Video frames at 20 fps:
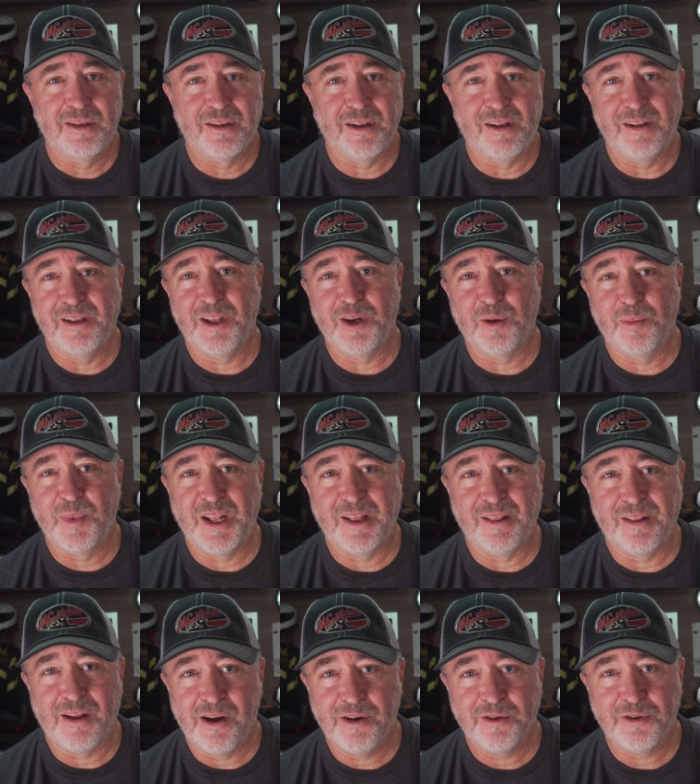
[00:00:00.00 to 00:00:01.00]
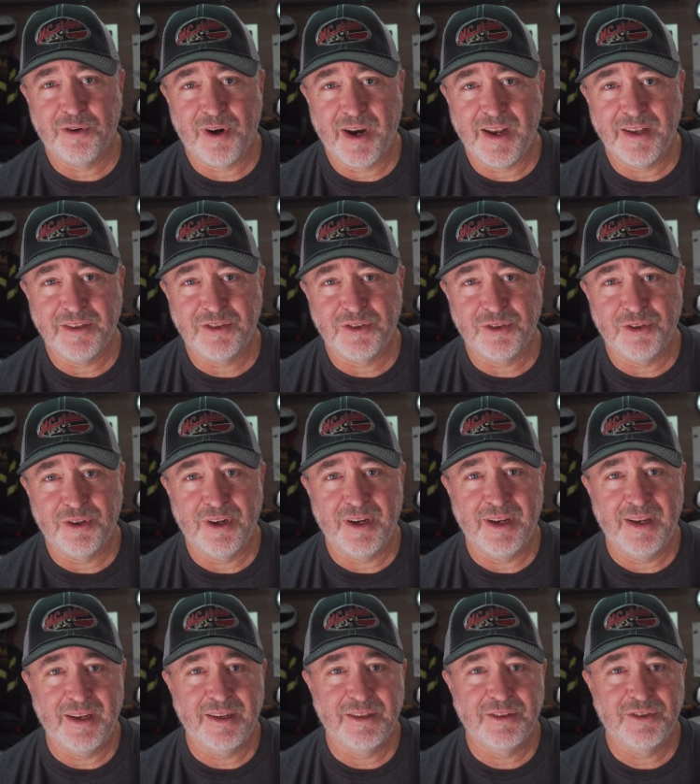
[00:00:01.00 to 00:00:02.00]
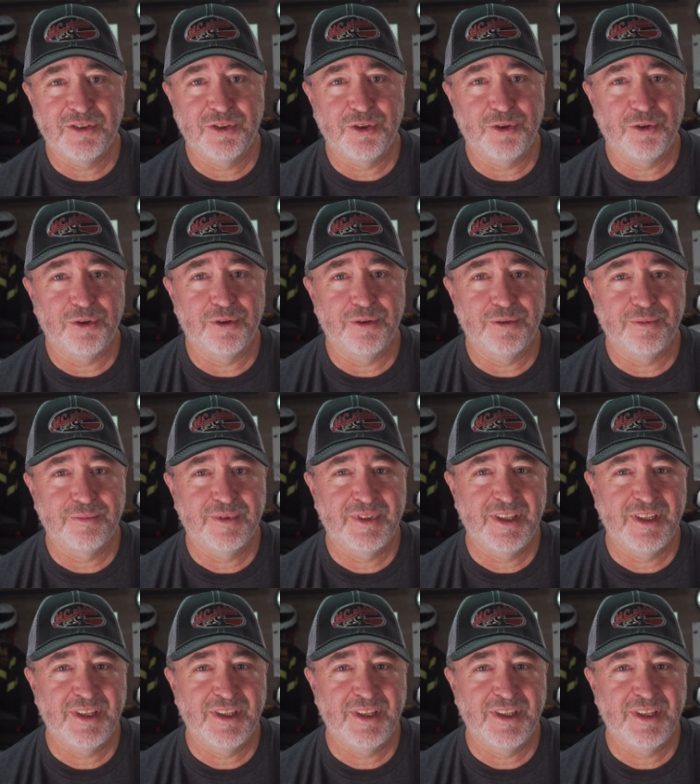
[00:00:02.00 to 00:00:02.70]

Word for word: A little bit longer answer is you're